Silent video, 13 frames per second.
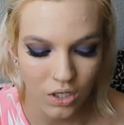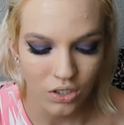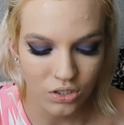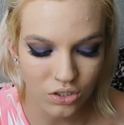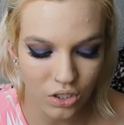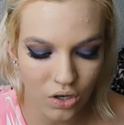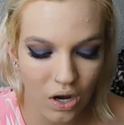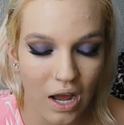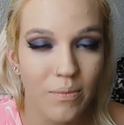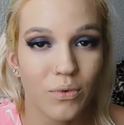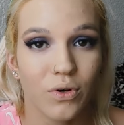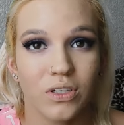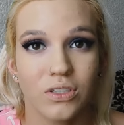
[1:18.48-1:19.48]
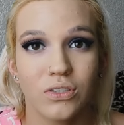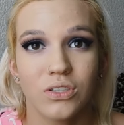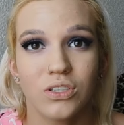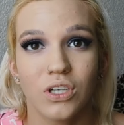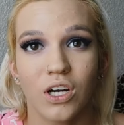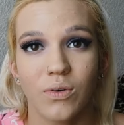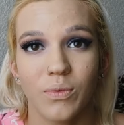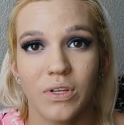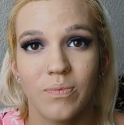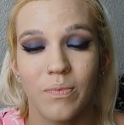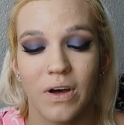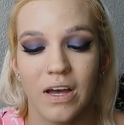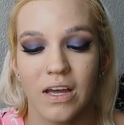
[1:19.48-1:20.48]
So I'm going to start with
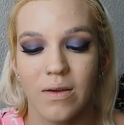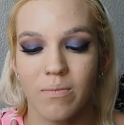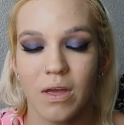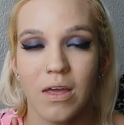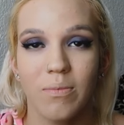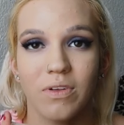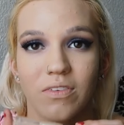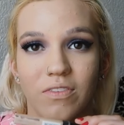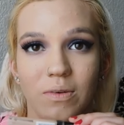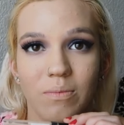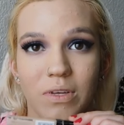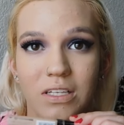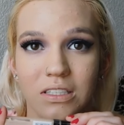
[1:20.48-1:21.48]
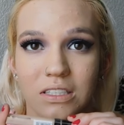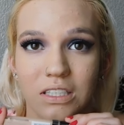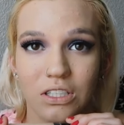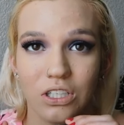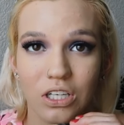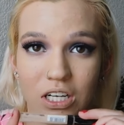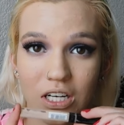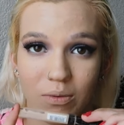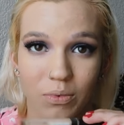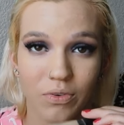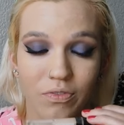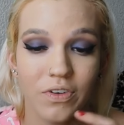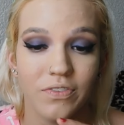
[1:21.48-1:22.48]
my Maybelline Fit Me Concealer in
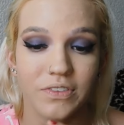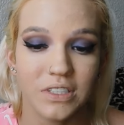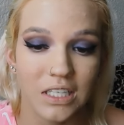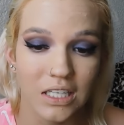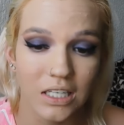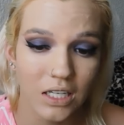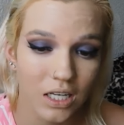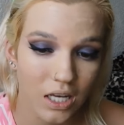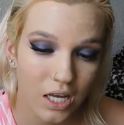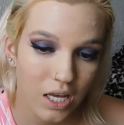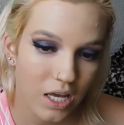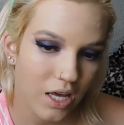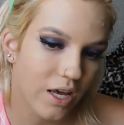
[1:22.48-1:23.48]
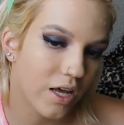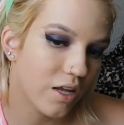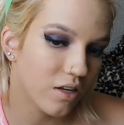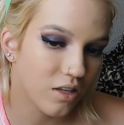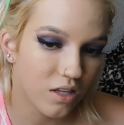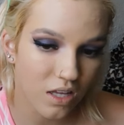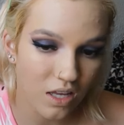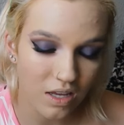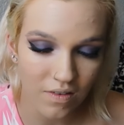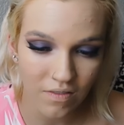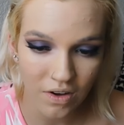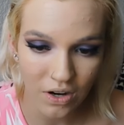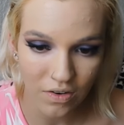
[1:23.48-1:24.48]
number 15. And the
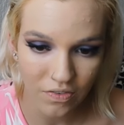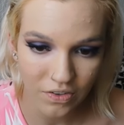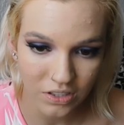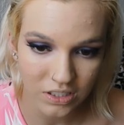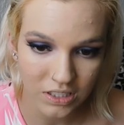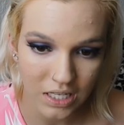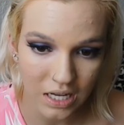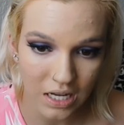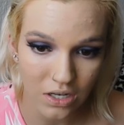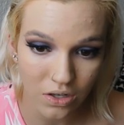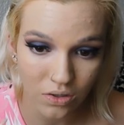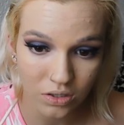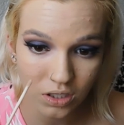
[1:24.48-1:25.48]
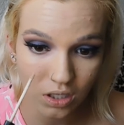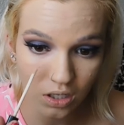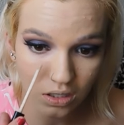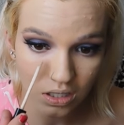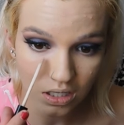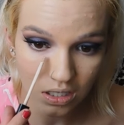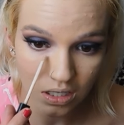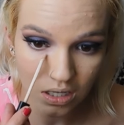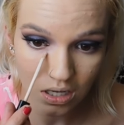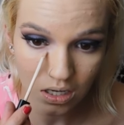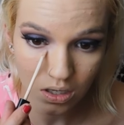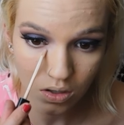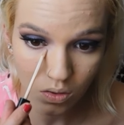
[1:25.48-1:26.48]
very first thing I do is start at the
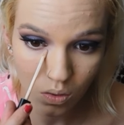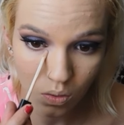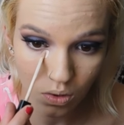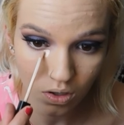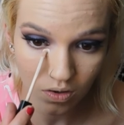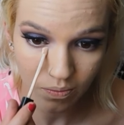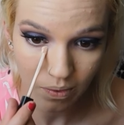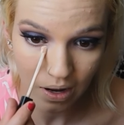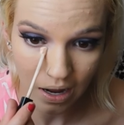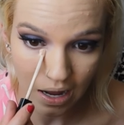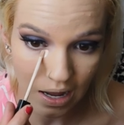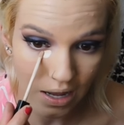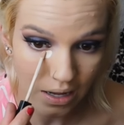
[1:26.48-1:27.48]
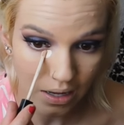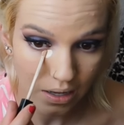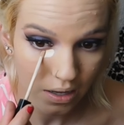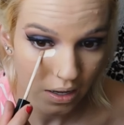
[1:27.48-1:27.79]
inner corner of my eye